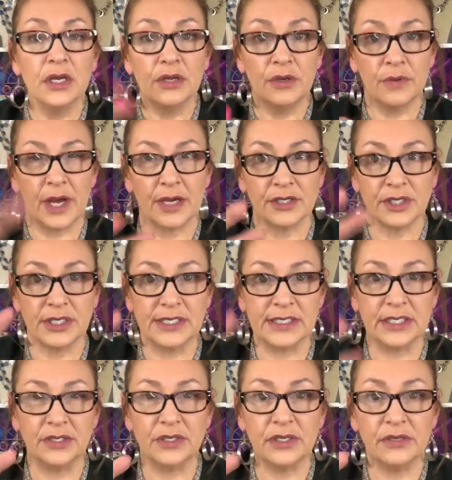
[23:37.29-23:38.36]
you actually
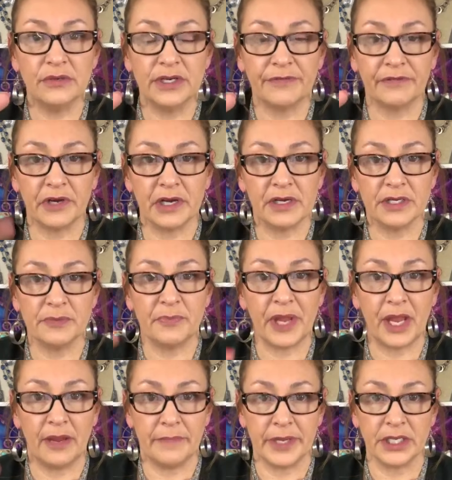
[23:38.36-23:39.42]
see two different
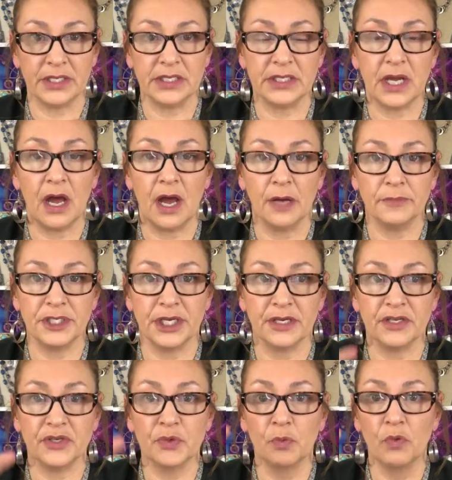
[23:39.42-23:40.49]
payment options.